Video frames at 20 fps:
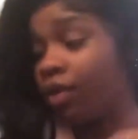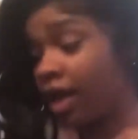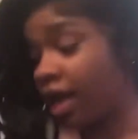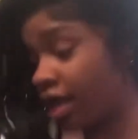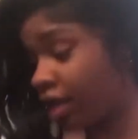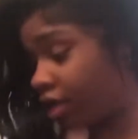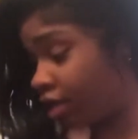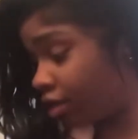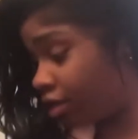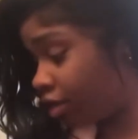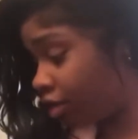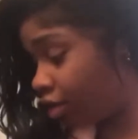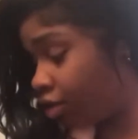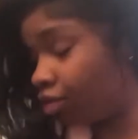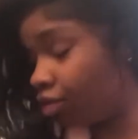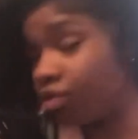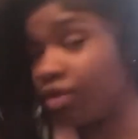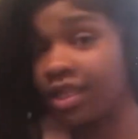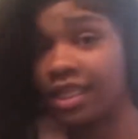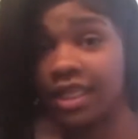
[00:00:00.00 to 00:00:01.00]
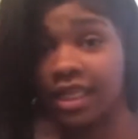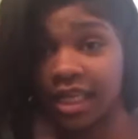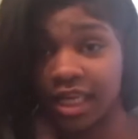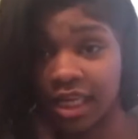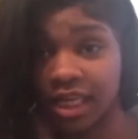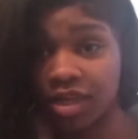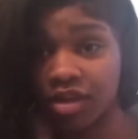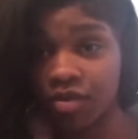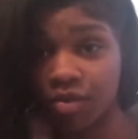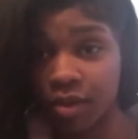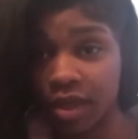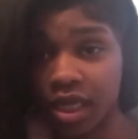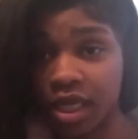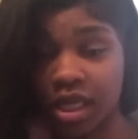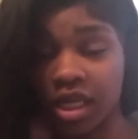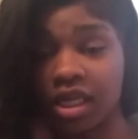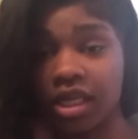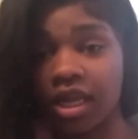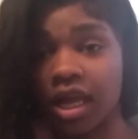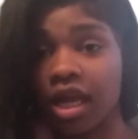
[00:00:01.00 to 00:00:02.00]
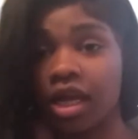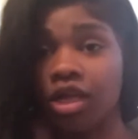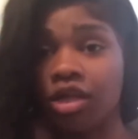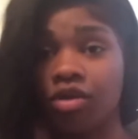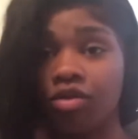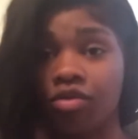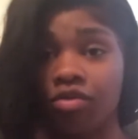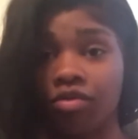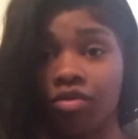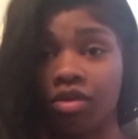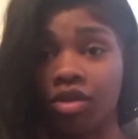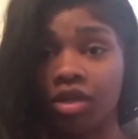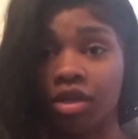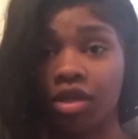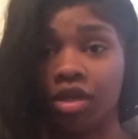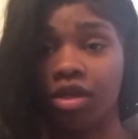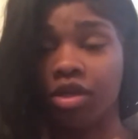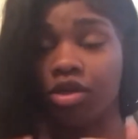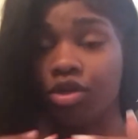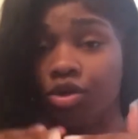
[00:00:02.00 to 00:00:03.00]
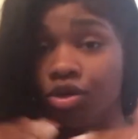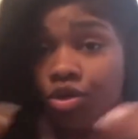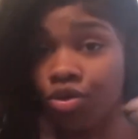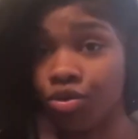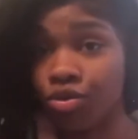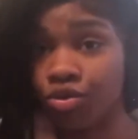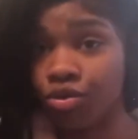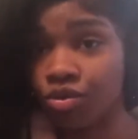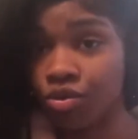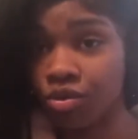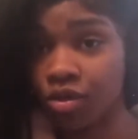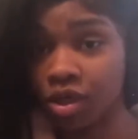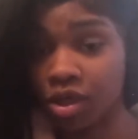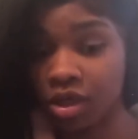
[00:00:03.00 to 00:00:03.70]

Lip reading: I use lace wigs, I use nude